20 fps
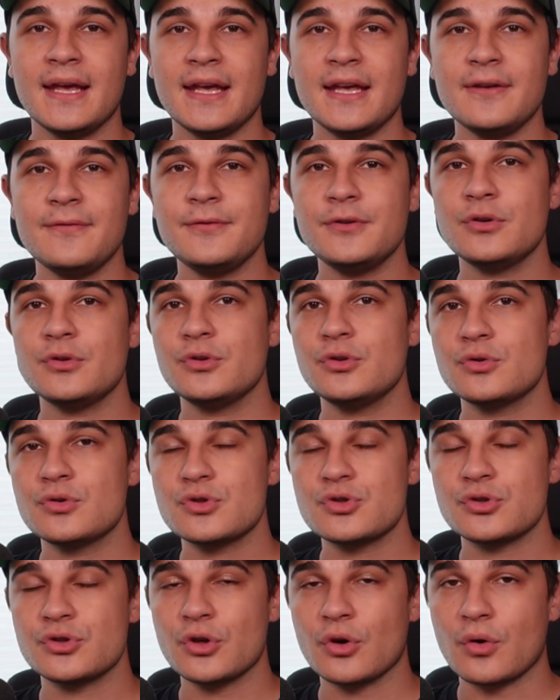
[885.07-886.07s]
If you
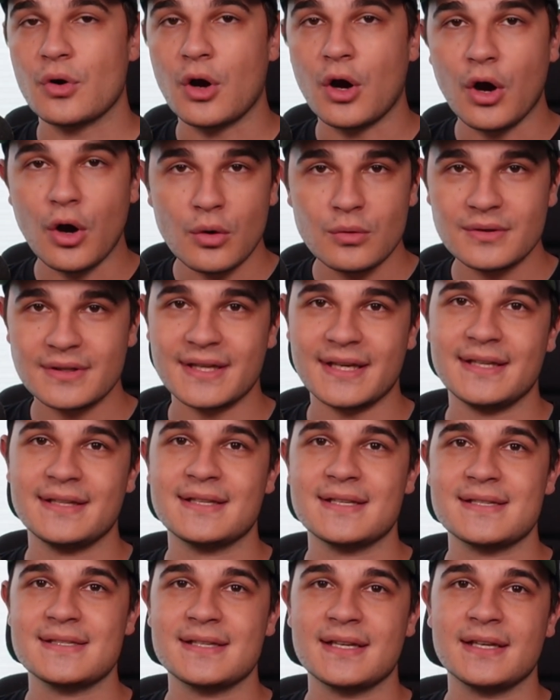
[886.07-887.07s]
use your own
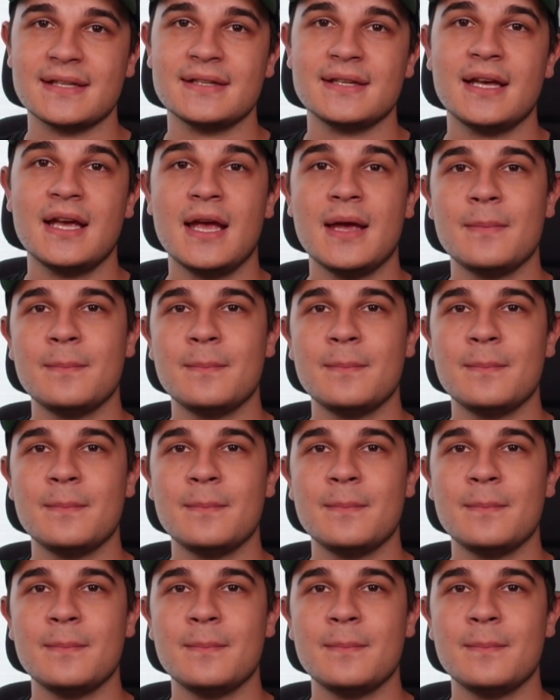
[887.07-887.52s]
dataset,